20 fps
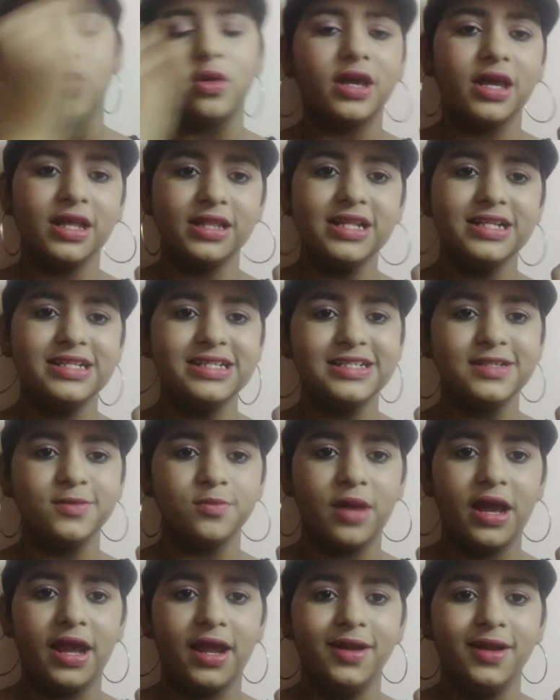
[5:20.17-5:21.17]
okay, this is
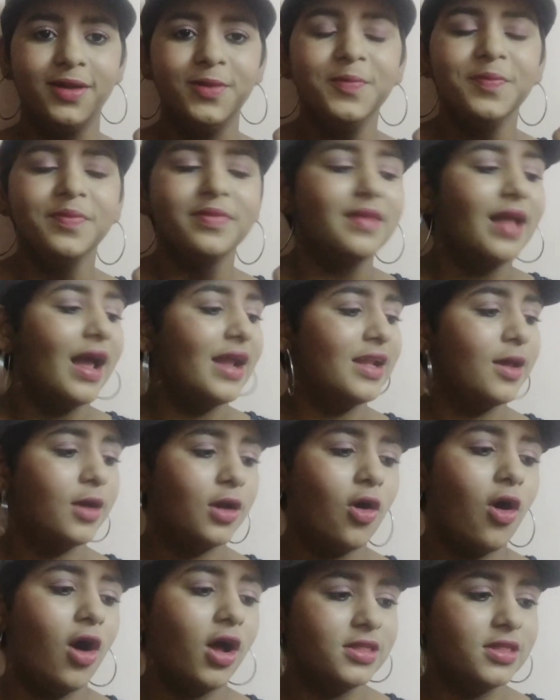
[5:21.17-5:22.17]
mine, and I
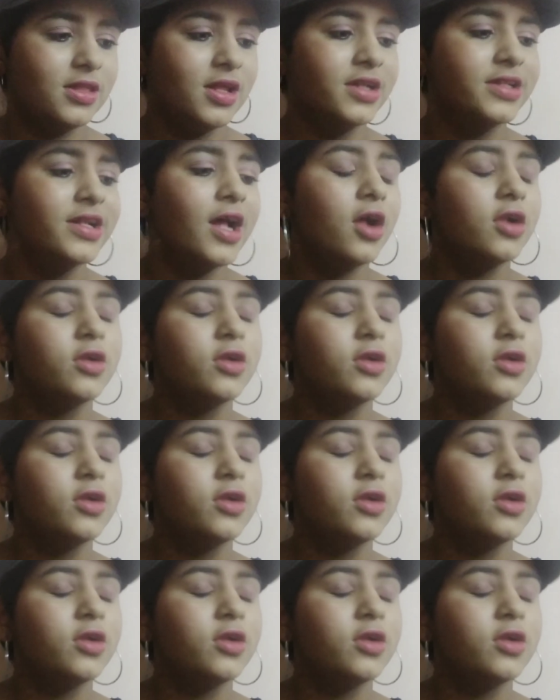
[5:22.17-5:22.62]
got this.